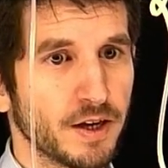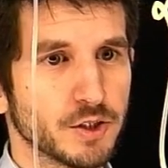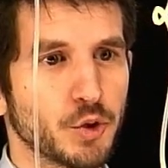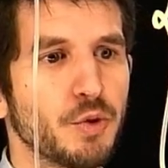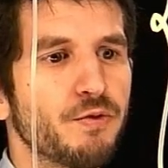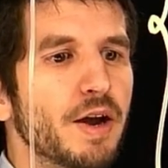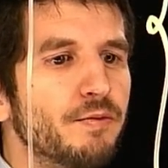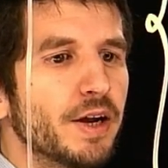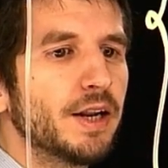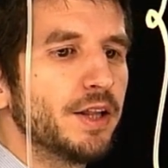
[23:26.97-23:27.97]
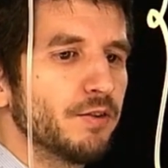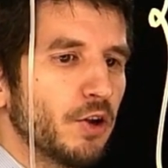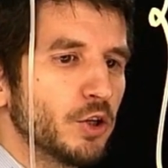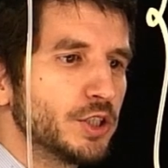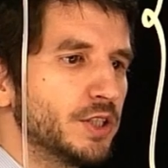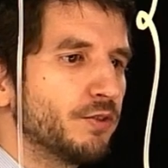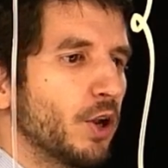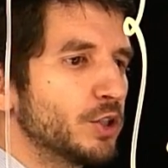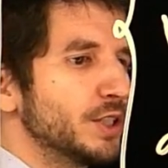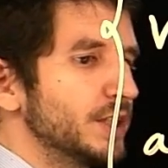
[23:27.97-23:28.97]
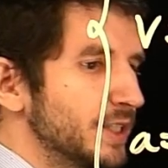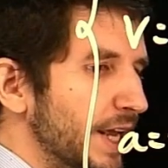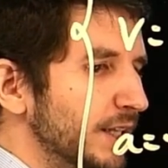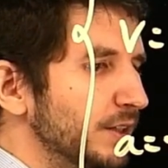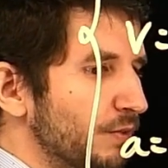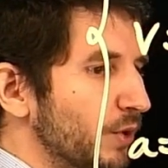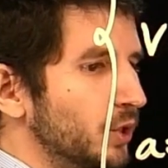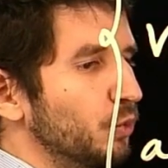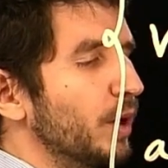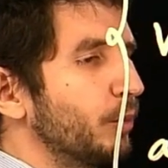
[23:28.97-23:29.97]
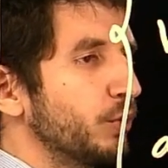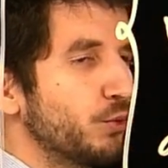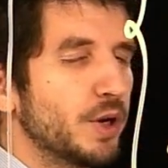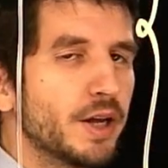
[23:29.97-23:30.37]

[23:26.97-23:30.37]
So we find finally the velocity. Velocity is negative 31.3.